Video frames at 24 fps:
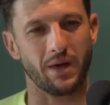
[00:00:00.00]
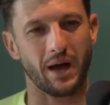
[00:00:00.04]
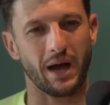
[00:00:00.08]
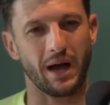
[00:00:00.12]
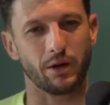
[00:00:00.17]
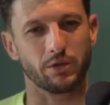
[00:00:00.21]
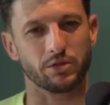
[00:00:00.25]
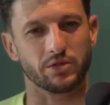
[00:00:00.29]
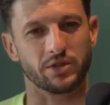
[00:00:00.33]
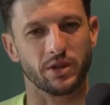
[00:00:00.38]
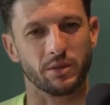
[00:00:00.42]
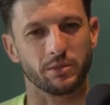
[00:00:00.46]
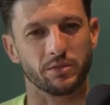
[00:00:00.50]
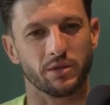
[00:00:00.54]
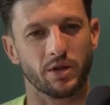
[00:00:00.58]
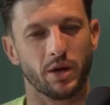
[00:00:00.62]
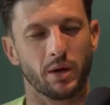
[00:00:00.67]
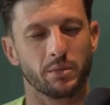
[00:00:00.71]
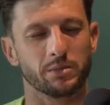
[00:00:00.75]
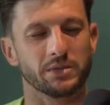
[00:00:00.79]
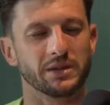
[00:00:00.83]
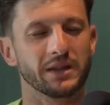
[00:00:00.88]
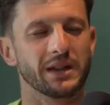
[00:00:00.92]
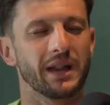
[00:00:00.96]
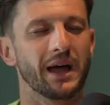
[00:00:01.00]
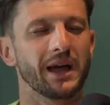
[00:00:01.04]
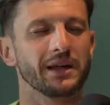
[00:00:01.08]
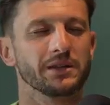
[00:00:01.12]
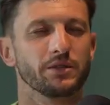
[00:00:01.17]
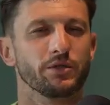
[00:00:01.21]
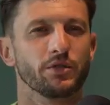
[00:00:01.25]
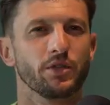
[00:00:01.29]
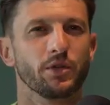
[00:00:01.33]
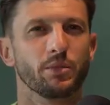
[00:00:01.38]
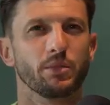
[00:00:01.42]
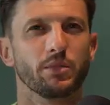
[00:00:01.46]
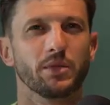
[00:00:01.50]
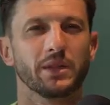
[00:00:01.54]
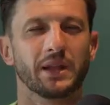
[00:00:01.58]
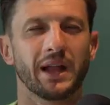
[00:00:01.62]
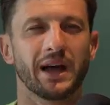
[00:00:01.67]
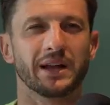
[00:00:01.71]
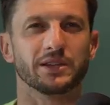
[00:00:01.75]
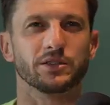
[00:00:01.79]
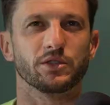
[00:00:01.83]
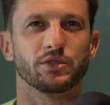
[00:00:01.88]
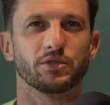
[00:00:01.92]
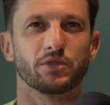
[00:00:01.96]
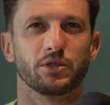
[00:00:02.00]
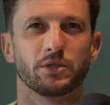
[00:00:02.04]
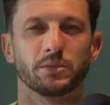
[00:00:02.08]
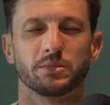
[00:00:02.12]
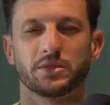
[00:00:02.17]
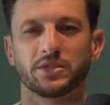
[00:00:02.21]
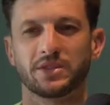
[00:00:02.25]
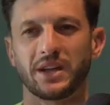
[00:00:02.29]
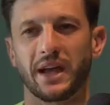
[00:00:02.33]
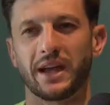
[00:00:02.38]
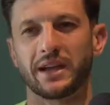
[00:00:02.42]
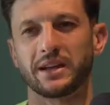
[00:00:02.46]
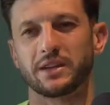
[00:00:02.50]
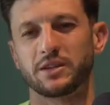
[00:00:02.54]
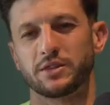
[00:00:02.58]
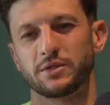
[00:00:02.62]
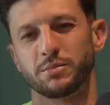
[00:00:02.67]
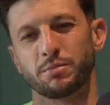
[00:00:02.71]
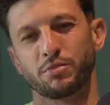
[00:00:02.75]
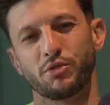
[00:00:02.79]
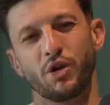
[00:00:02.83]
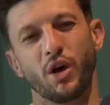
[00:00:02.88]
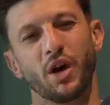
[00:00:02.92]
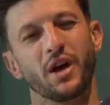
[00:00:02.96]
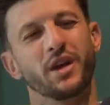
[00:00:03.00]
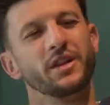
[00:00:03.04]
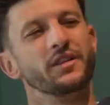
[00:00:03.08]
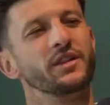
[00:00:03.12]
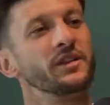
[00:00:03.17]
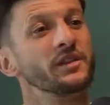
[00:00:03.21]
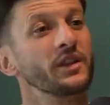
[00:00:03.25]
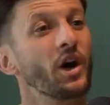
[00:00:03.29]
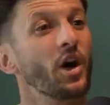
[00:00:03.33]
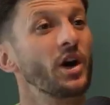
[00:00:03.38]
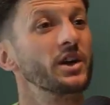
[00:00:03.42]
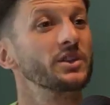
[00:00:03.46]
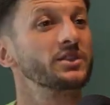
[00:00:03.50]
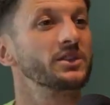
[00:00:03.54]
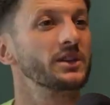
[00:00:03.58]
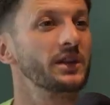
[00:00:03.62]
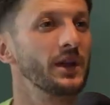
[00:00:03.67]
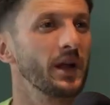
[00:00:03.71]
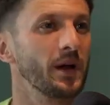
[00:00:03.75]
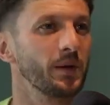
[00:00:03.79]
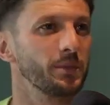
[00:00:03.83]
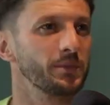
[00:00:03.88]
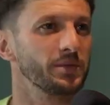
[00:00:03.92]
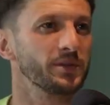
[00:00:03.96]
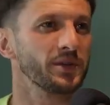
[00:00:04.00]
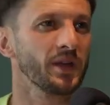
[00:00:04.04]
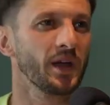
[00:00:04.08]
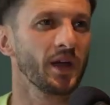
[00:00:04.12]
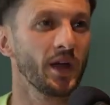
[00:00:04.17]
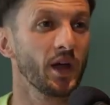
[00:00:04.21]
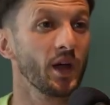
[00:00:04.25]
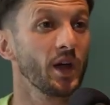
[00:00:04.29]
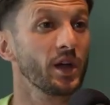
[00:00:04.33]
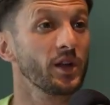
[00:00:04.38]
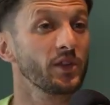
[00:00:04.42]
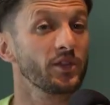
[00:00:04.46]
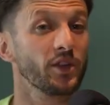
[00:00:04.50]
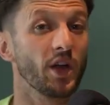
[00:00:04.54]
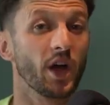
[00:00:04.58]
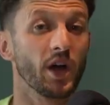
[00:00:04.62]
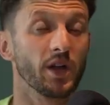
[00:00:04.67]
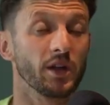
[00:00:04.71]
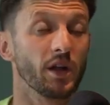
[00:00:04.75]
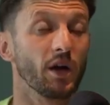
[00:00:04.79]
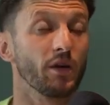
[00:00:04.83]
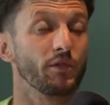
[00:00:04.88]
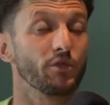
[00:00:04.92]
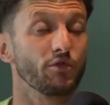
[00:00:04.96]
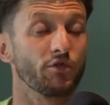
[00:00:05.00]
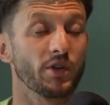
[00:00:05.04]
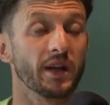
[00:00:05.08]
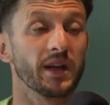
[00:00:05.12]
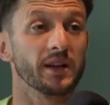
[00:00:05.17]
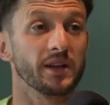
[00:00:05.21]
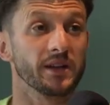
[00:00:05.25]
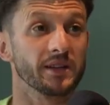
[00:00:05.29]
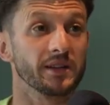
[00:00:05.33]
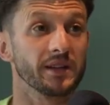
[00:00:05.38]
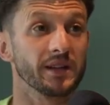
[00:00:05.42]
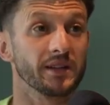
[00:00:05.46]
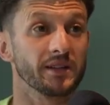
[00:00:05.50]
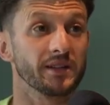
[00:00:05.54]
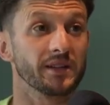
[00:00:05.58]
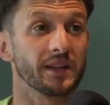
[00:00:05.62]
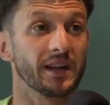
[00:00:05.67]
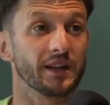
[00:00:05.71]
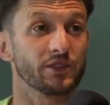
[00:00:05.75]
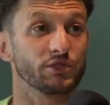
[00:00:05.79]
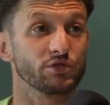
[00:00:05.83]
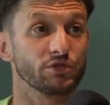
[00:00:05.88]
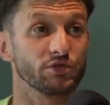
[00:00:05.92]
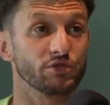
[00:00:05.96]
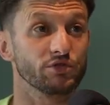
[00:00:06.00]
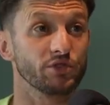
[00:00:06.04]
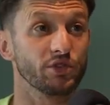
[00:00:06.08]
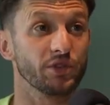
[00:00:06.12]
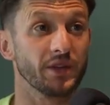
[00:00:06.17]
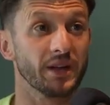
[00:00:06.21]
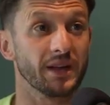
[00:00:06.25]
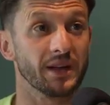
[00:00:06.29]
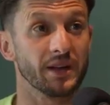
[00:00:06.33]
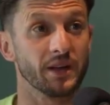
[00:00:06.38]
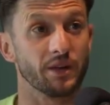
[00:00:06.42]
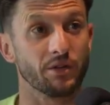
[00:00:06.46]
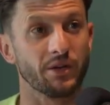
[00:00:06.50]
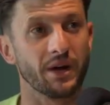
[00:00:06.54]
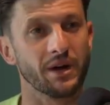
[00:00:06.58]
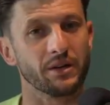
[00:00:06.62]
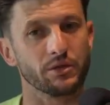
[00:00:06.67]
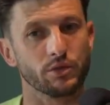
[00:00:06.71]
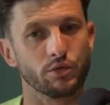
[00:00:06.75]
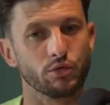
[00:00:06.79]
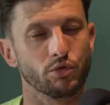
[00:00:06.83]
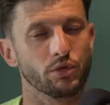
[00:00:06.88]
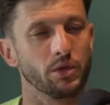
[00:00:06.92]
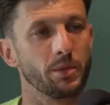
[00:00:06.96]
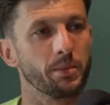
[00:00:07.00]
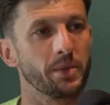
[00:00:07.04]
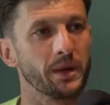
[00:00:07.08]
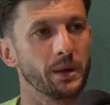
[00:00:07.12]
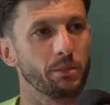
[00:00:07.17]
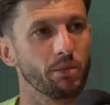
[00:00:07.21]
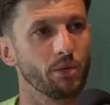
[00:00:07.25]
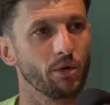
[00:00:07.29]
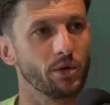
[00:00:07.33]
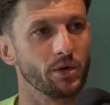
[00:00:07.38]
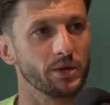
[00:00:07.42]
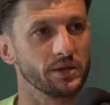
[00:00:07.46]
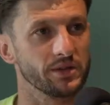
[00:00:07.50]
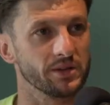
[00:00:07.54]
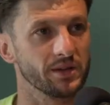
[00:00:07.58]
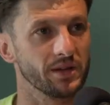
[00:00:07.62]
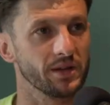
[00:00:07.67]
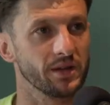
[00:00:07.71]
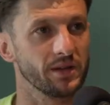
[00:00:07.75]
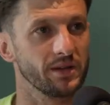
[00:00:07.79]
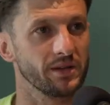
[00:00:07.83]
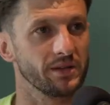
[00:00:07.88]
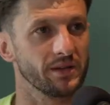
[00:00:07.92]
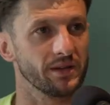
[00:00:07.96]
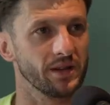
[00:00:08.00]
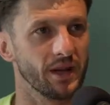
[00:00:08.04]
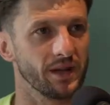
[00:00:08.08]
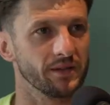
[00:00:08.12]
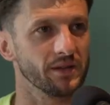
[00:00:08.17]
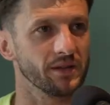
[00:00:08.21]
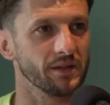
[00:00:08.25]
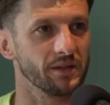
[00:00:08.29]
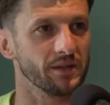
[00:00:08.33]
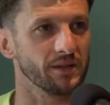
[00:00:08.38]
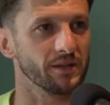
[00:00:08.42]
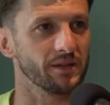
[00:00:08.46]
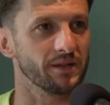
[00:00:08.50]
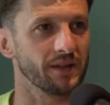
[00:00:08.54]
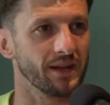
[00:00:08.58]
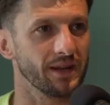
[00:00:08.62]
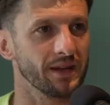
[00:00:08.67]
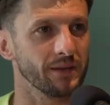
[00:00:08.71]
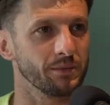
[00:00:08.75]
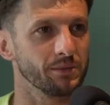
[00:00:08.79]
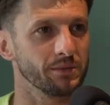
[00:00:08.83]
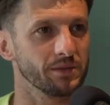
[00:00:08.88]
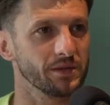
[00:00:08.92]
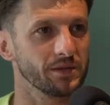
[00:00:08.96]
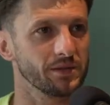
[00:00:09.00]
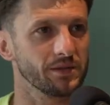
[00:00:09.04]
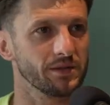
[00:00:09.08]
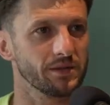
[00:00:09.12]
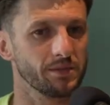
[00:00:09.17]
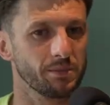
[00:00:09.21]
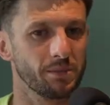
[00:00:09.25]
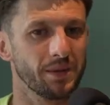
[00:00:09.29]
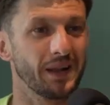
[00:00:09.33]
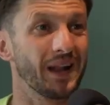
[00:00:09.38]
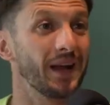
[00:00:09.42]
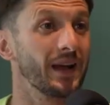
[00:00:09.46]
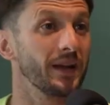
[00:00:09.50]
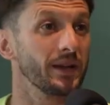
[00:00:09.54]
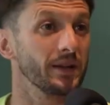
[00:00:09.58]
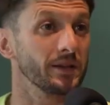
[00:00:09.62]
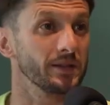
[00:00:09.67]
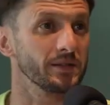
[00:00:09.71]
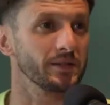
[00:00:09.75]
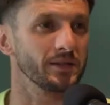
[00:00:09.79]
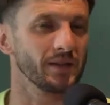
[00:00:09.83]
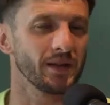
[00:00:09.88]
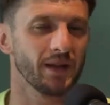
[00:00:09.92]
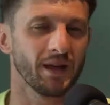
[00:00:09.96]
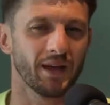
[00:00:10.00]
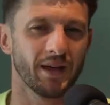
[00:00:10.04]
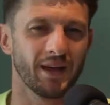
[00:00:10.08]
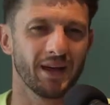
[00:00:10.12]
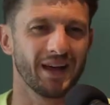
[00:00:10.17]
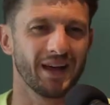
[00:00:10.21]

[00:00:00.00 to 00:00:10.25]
how sometimes lads from Saints, Brighton, the nice clubs, turn up for England international duty and around all the big boys at London teams, players,